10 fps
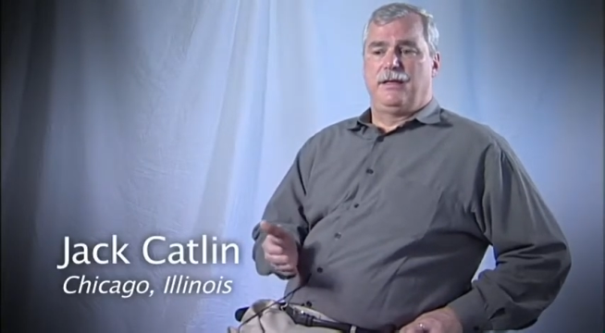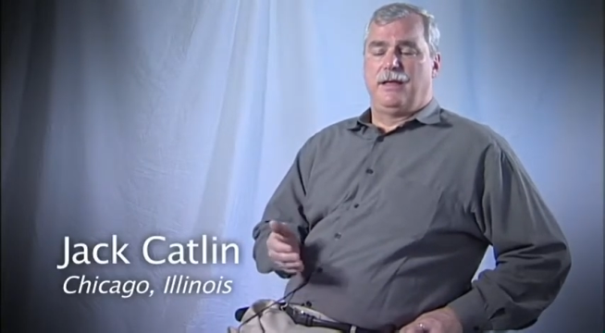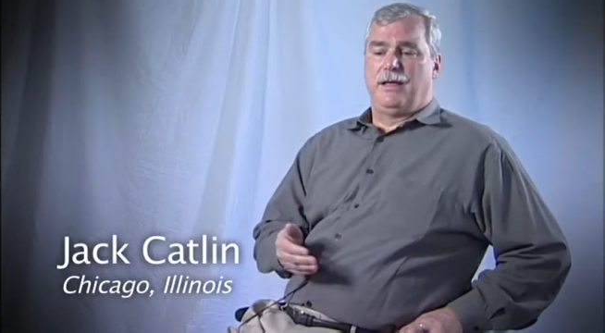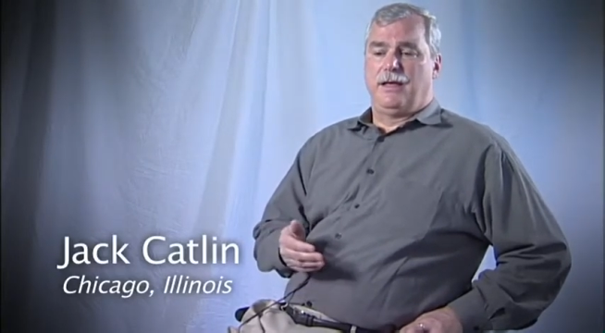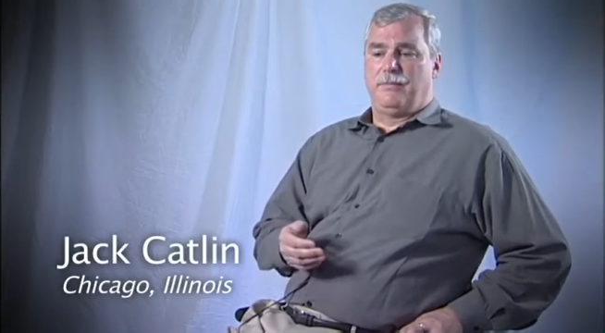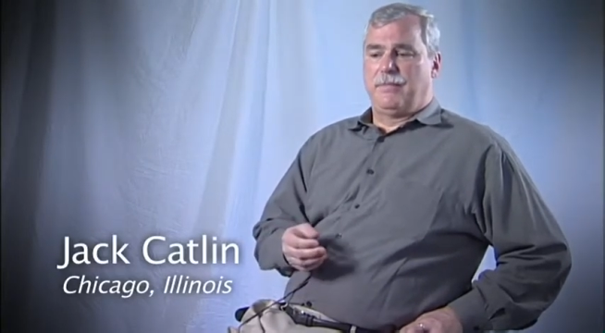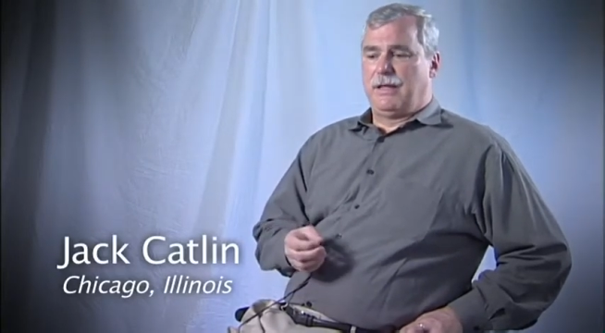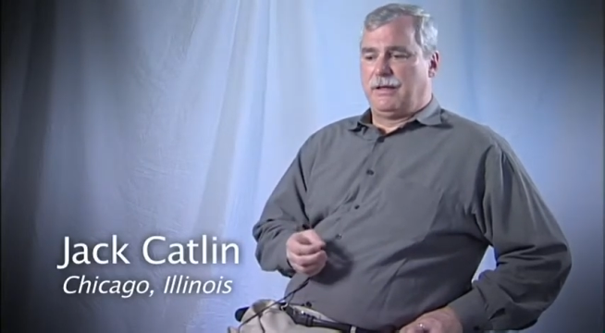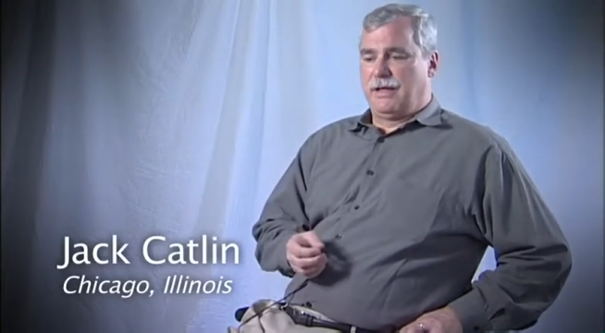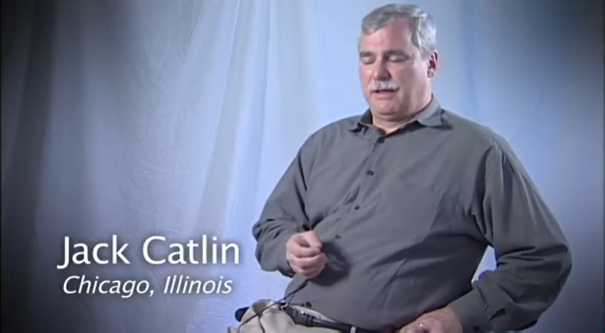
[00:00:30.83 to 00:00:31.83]

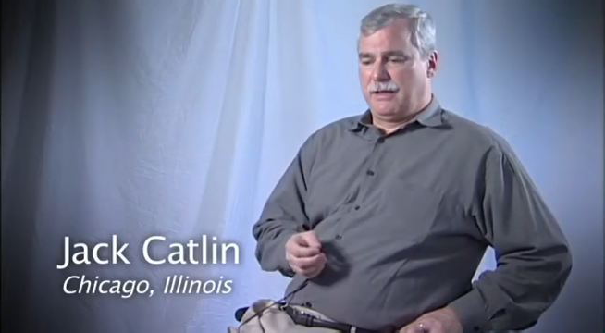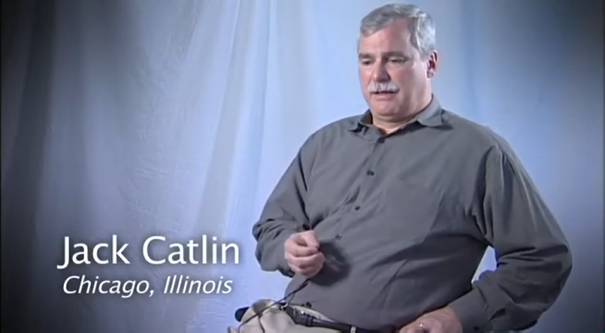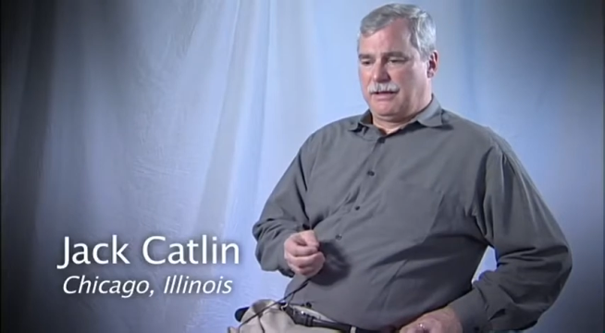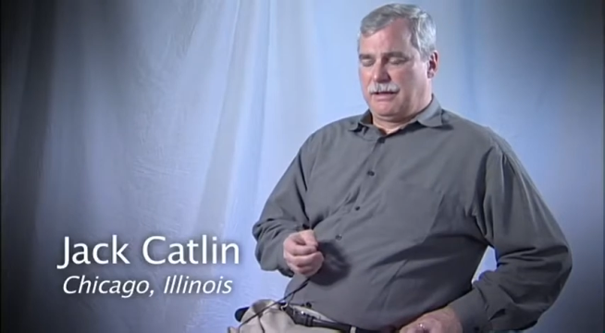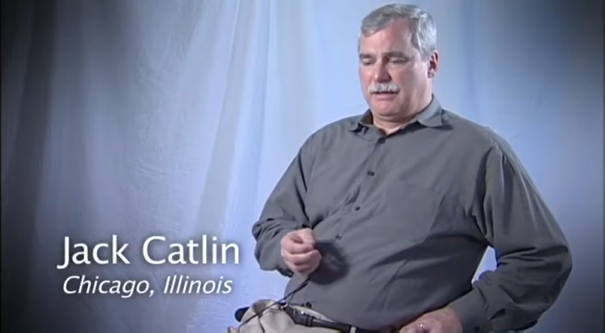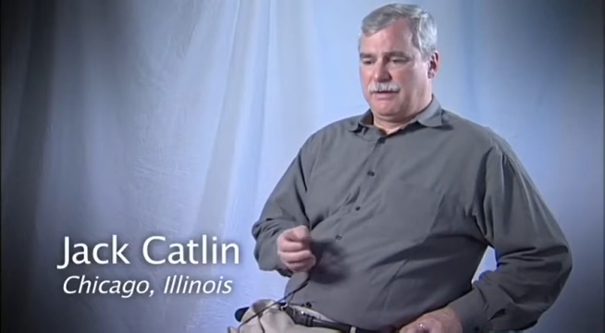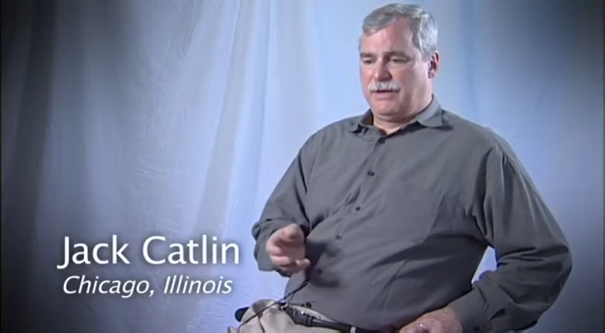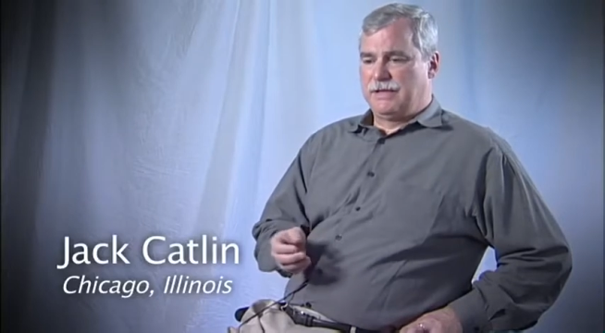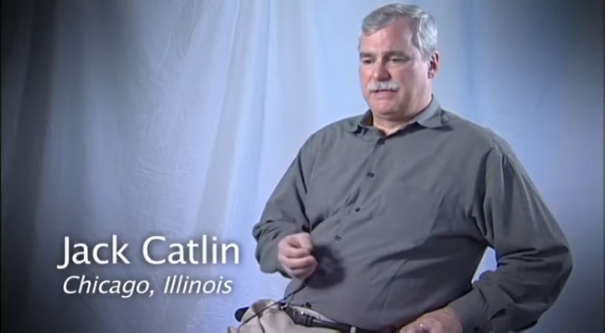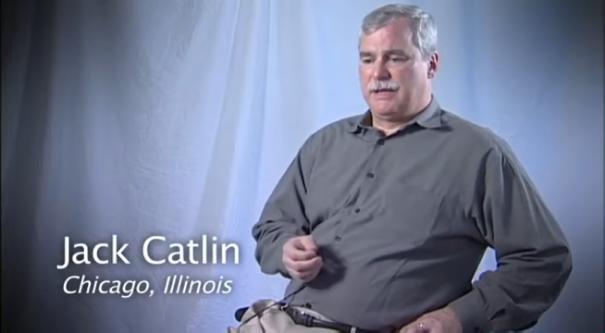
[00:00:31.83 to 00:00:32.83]
I'll give you
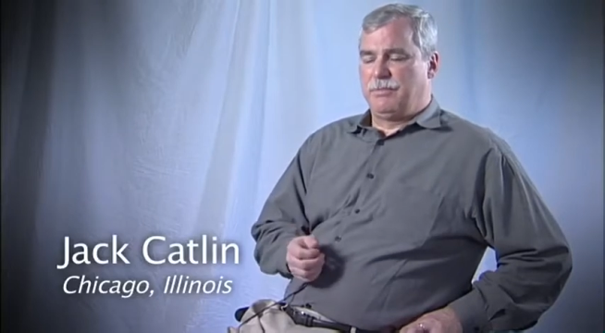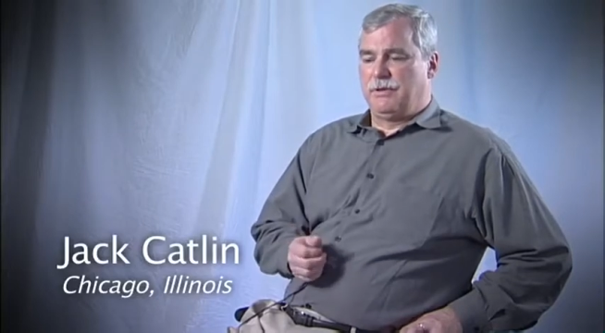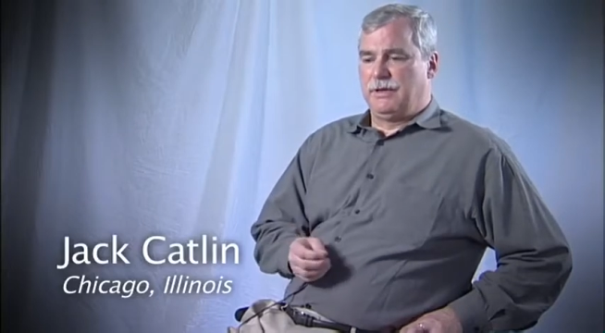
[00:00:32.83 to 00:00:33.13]
an example.